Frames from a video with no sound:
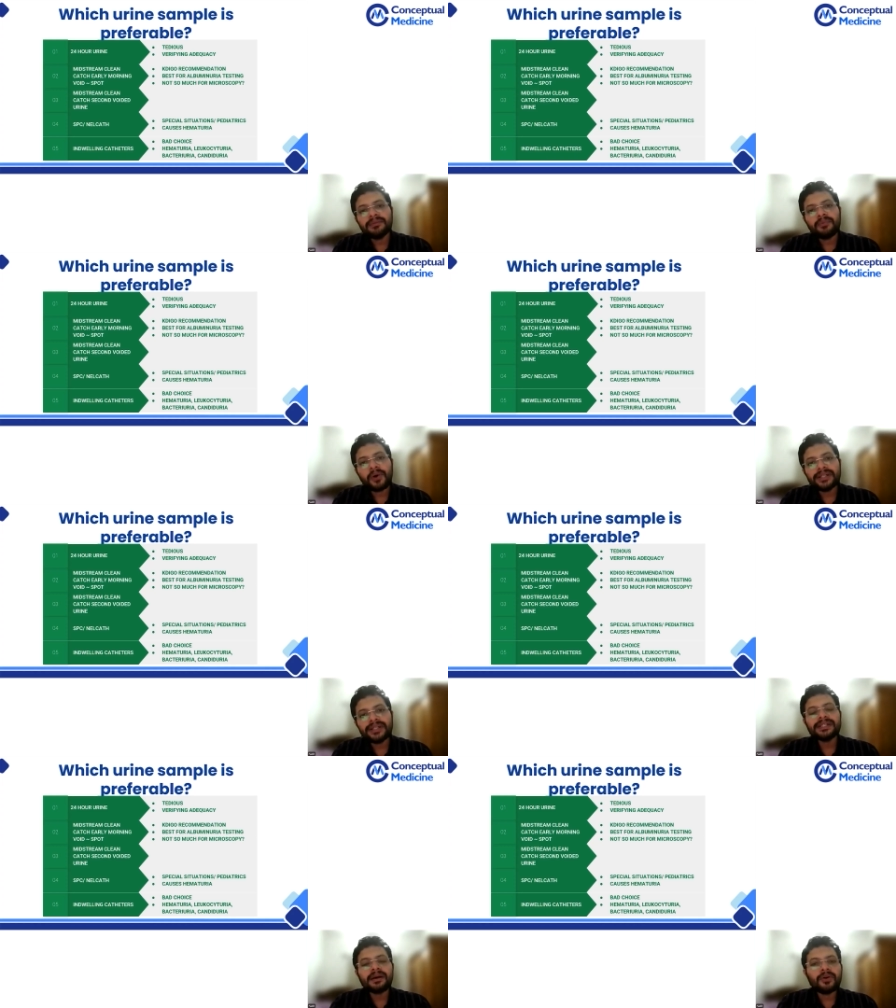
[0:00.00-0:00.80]
points
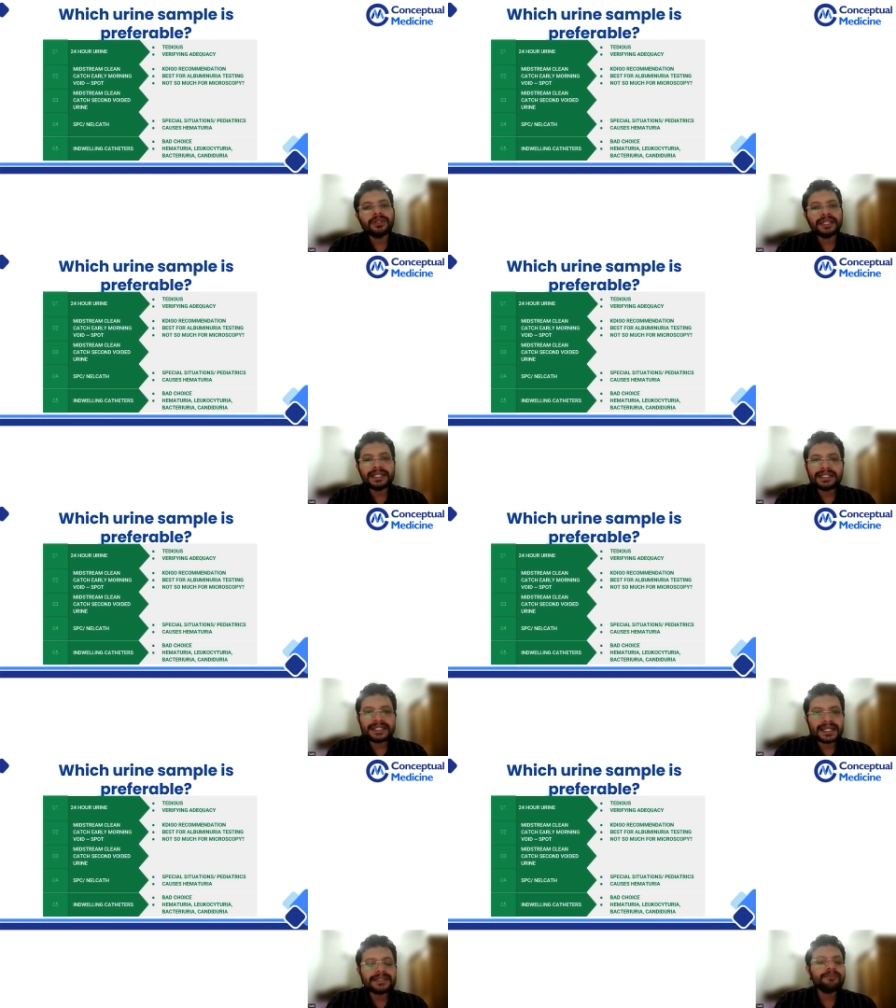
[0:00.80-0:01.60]
about these
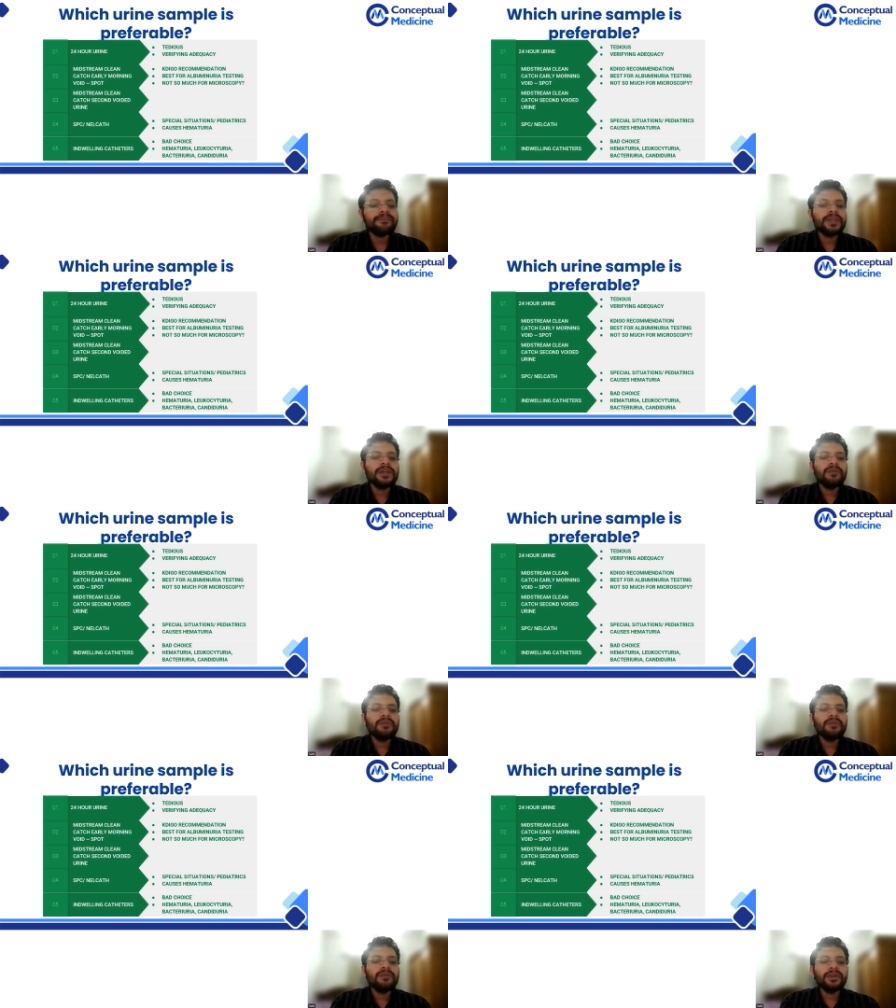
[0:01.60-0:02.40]
tests,
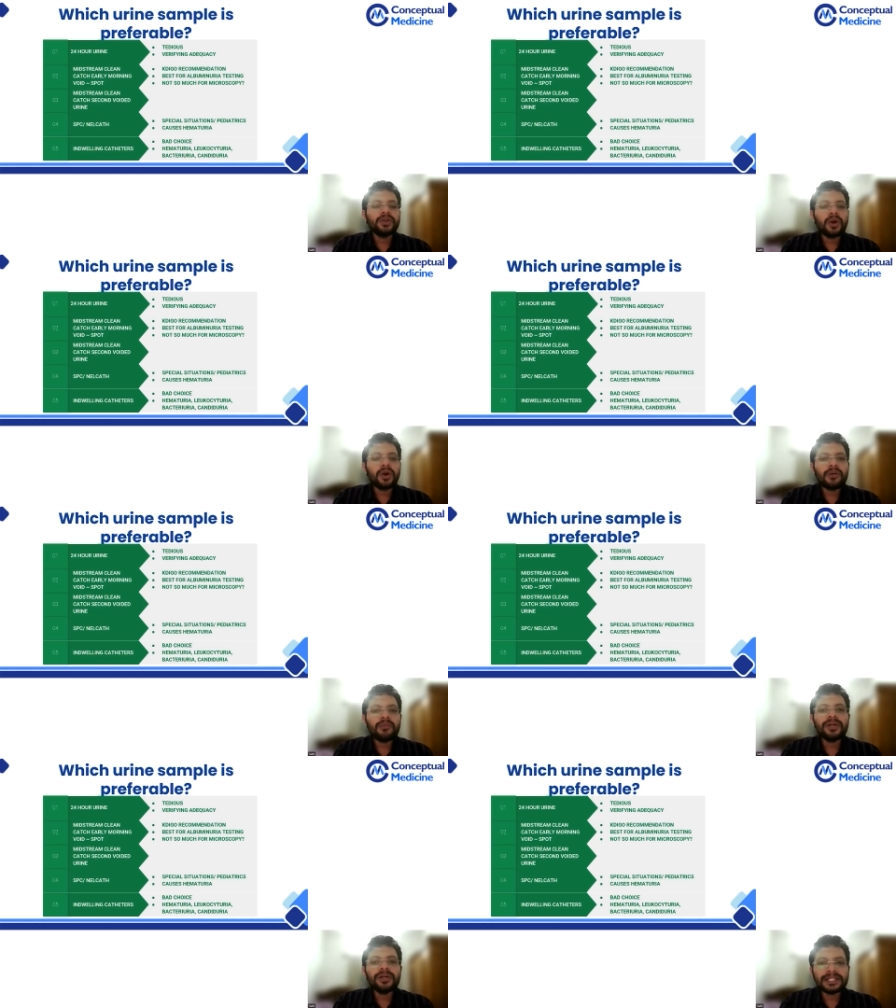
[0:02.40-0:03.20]
when you talk
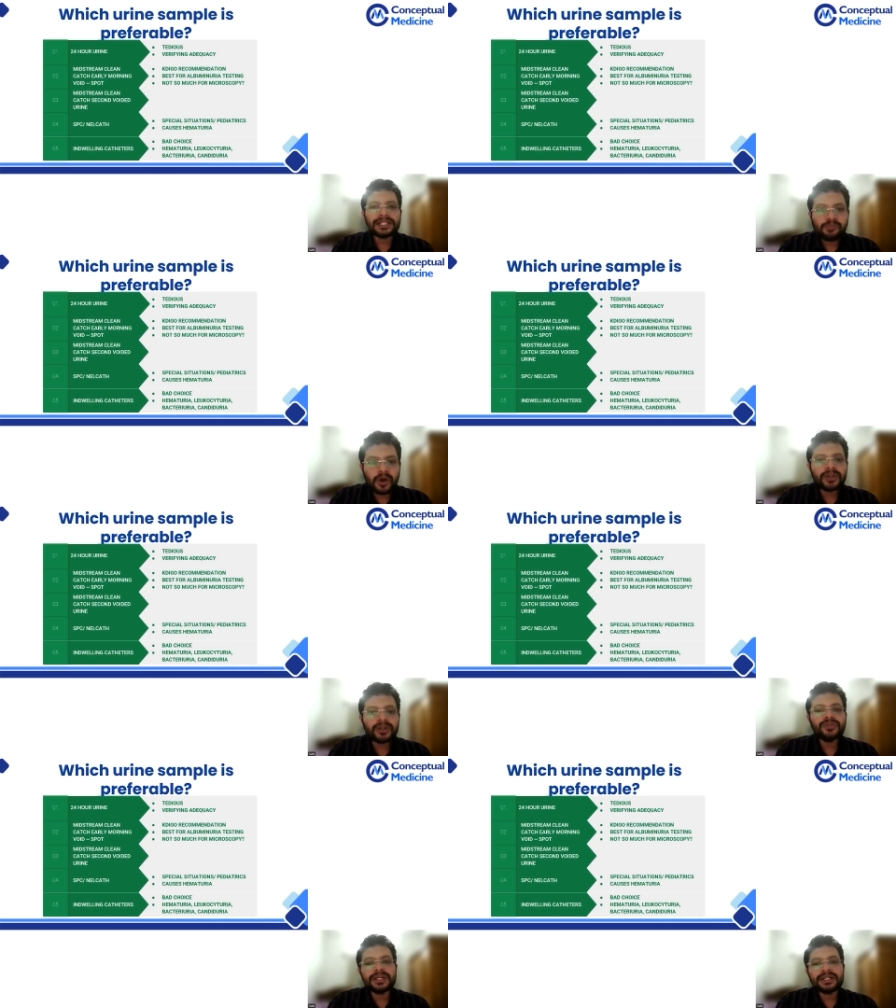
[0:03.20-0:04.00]
about a
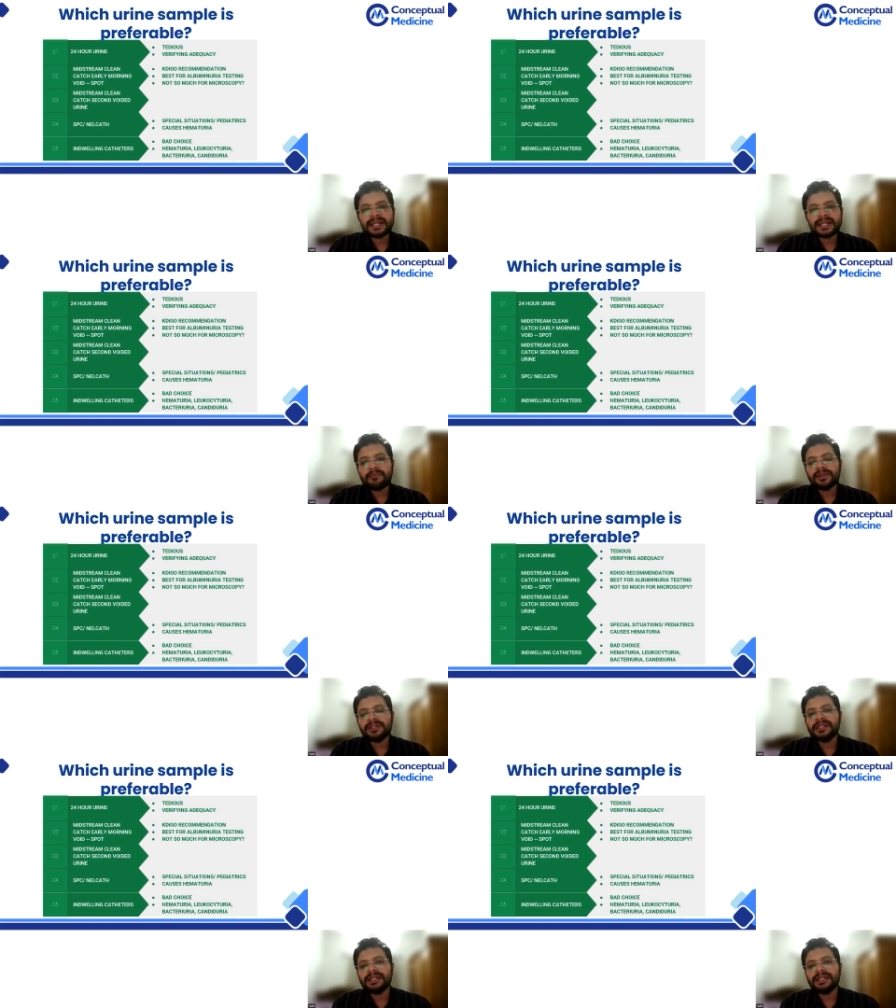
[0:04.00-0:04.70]
spot urine sample,